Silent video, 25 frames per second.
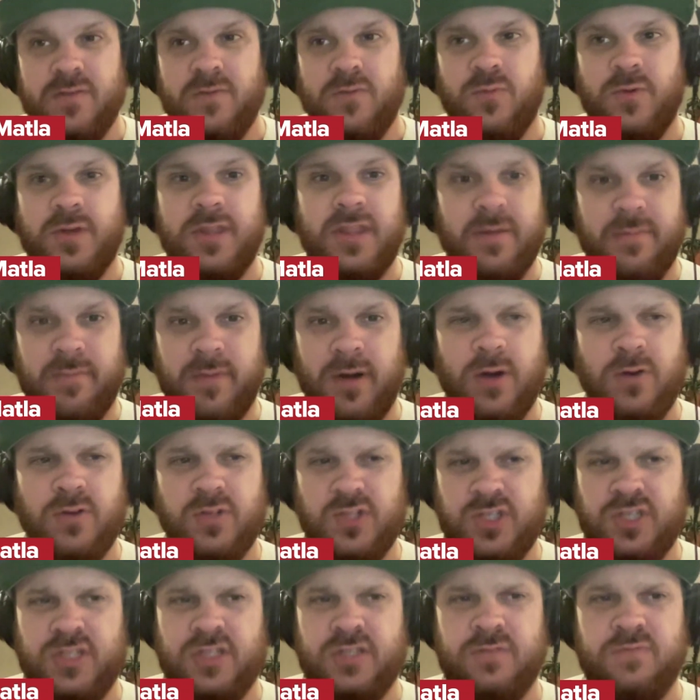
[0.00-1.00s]
with the
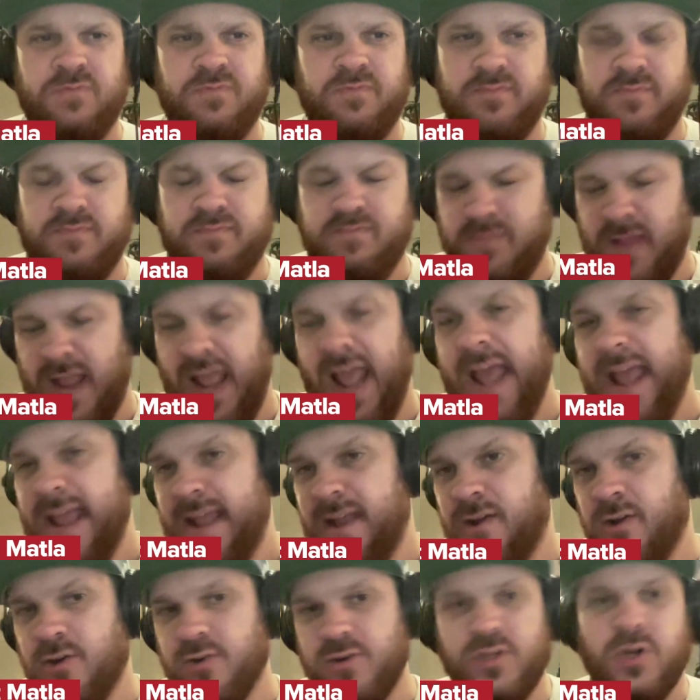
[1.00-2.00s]
most
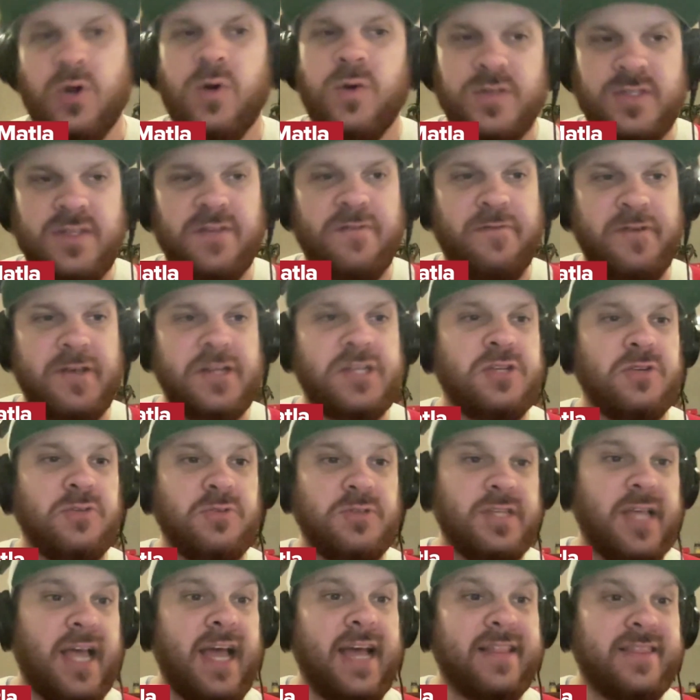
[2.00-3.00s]
anger towards
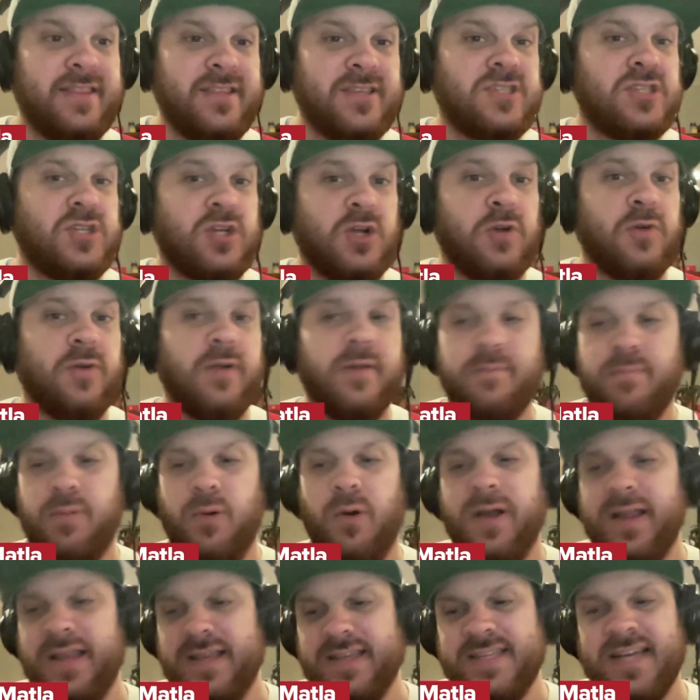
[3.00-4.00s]
officials at this current
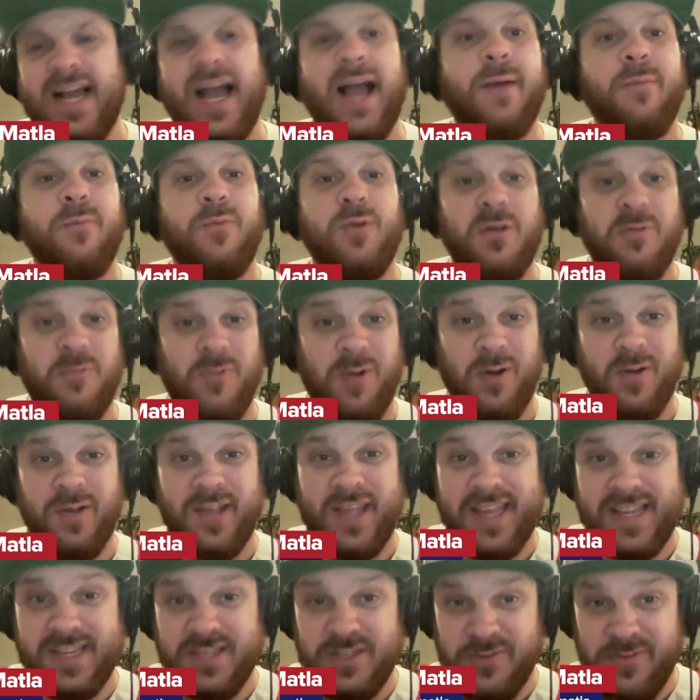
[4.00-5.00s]
point in time. We will
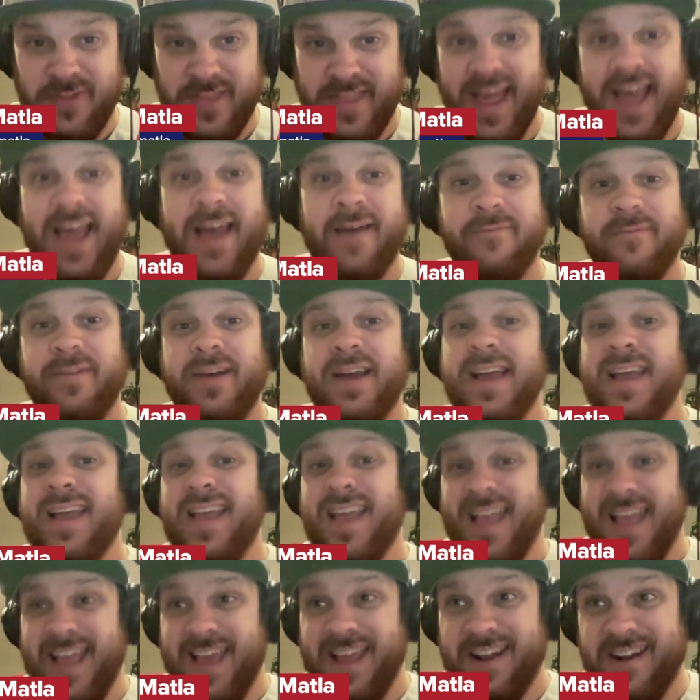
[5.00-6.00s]
get to them
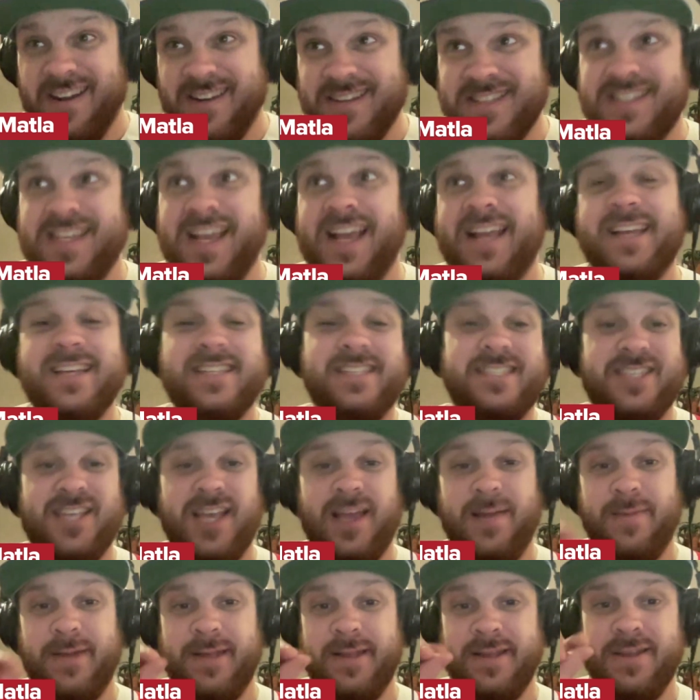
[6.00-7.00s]
in our second
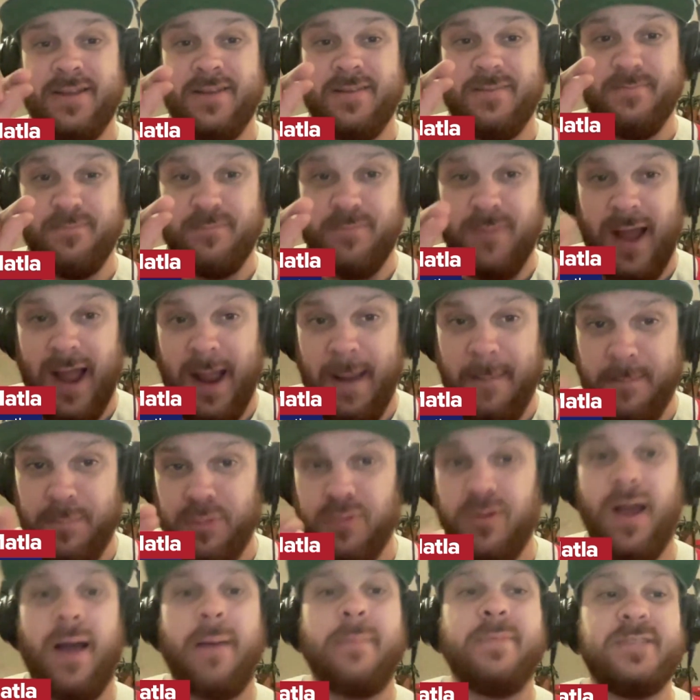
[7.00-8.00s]
segment. I
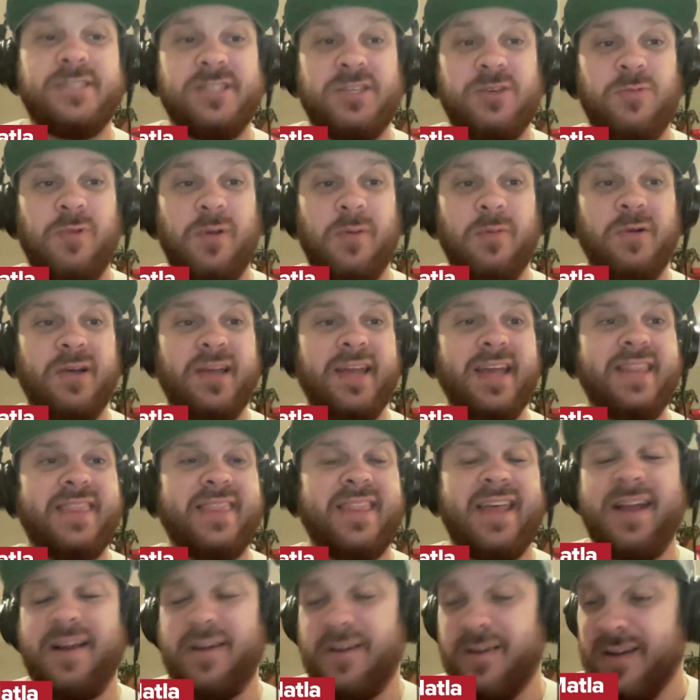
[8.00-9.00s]
promise you we will get
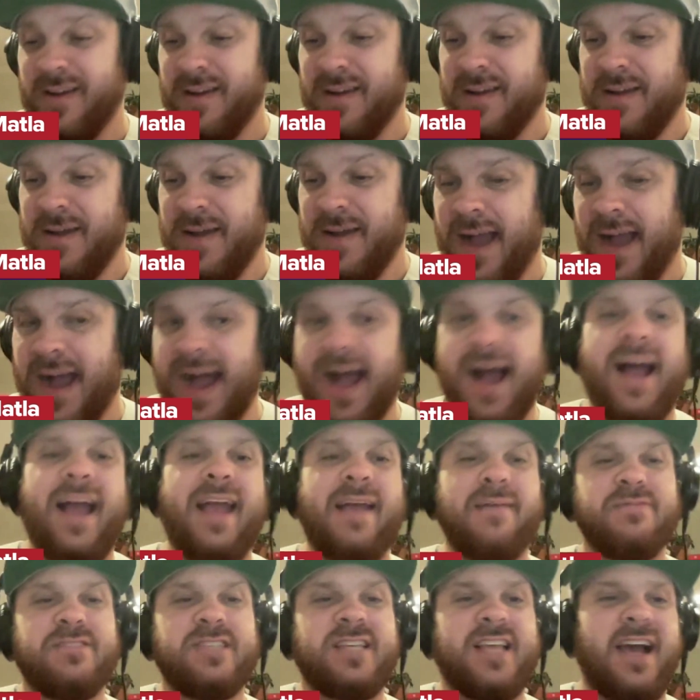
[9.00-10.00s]
there. I
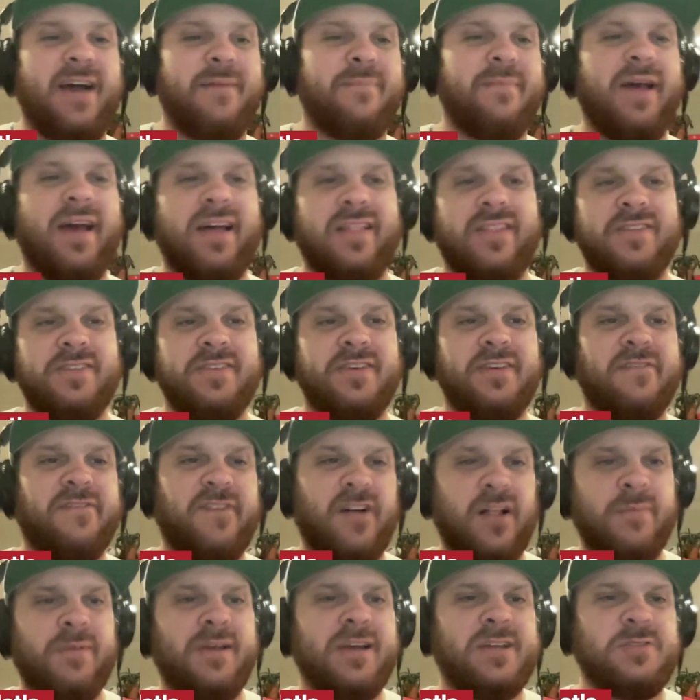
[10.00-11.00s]
am Scott Matla. You can
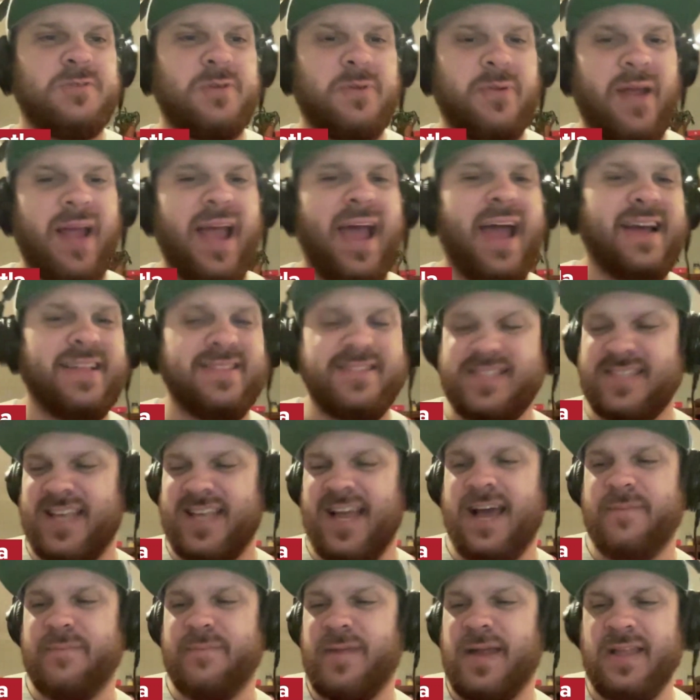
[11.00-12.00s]
follow me on Twitter at
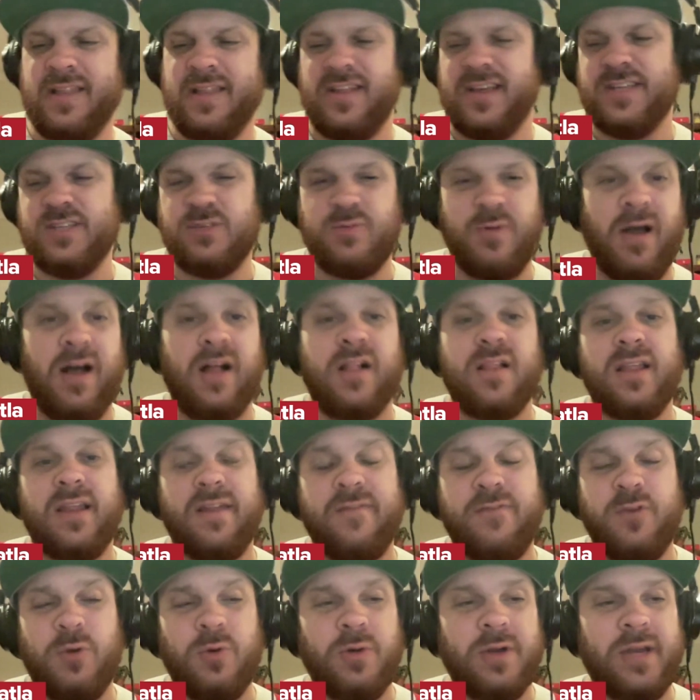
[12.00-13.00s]
Scott Matla as well. And
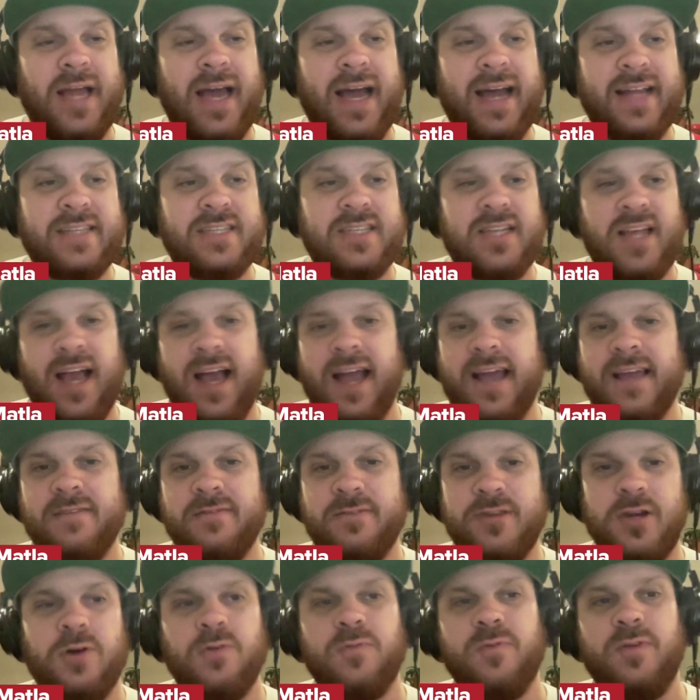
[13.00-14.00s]
if you are not, I
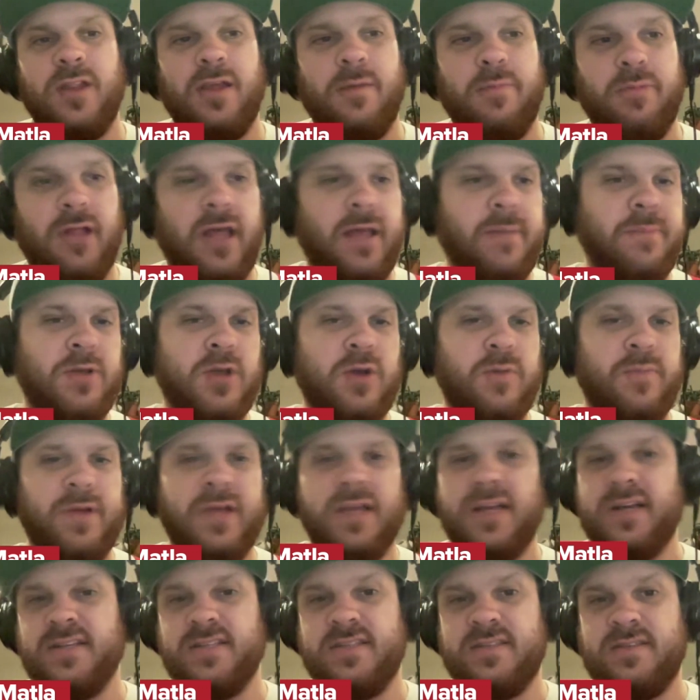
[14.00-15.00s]
don't really blame you
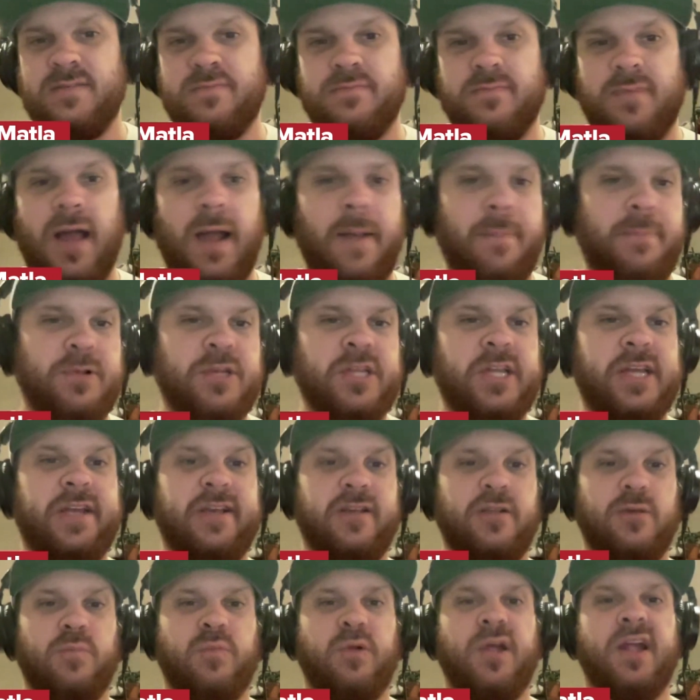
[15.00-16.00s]
because my
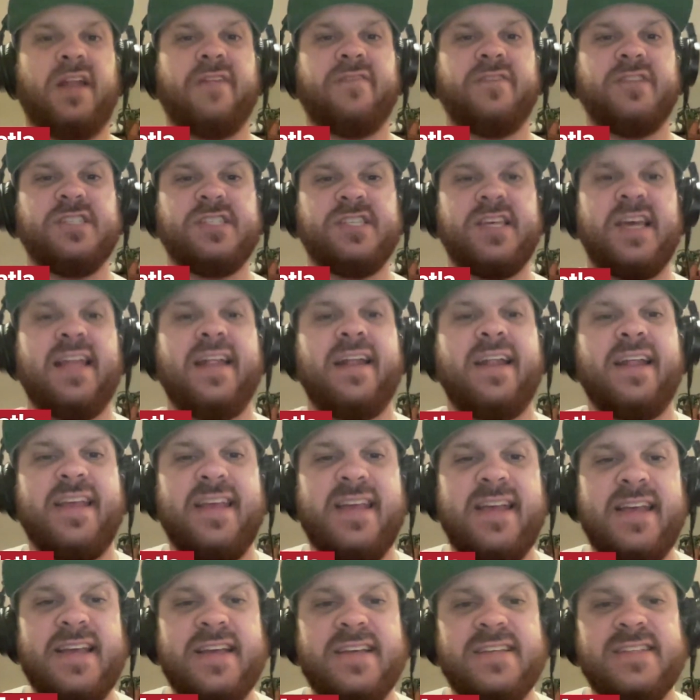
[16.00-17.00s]
particular brand of insanity
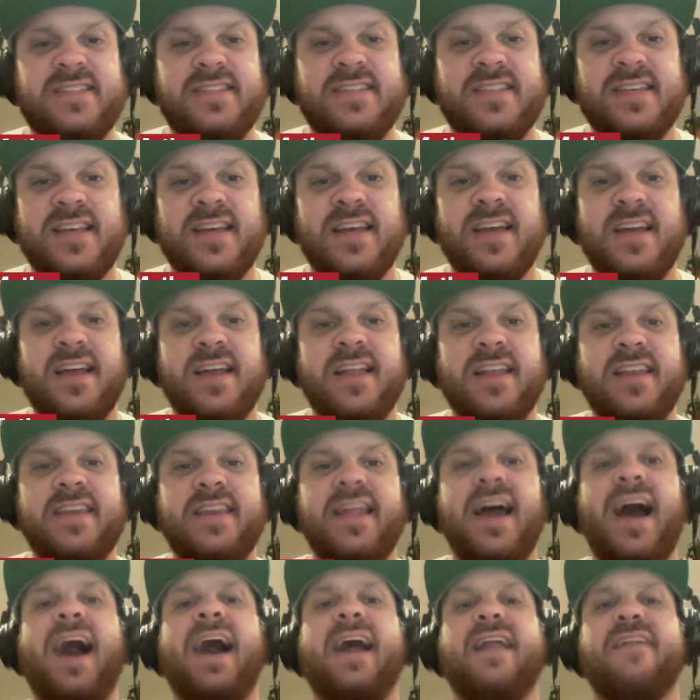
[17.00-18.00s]
is
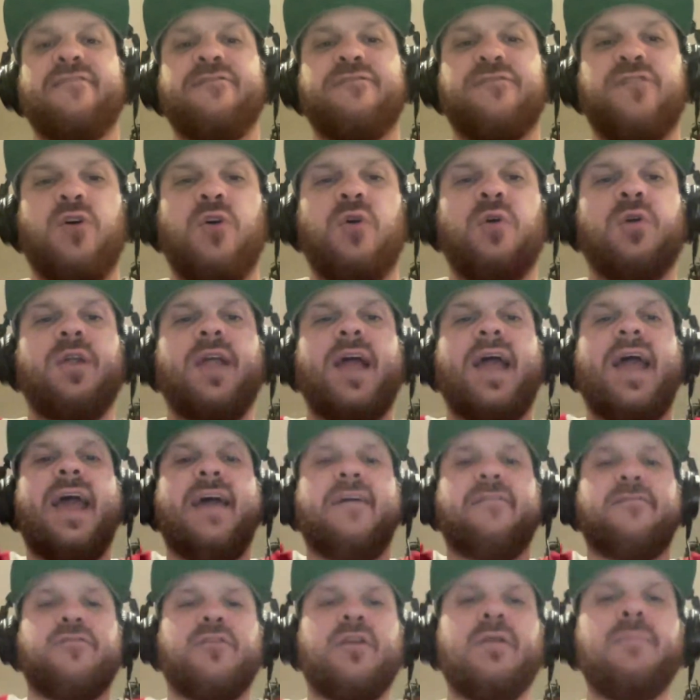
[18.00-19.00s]
not for
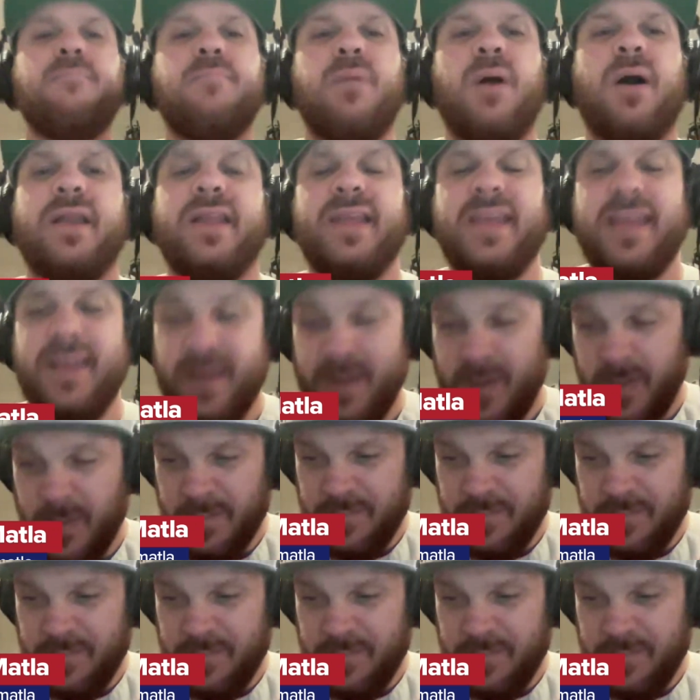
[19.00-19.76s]
everybody.